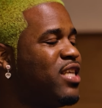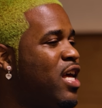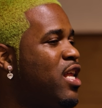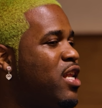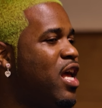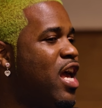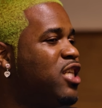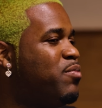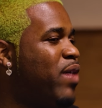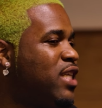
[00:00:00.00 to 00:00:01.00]
And
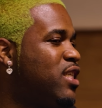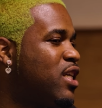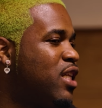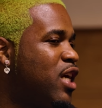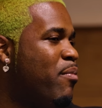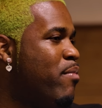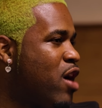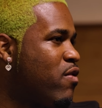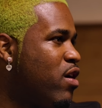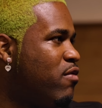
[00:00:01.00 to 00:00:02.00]
it's basically a
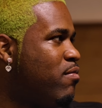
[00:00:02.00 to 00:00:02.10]
mirror of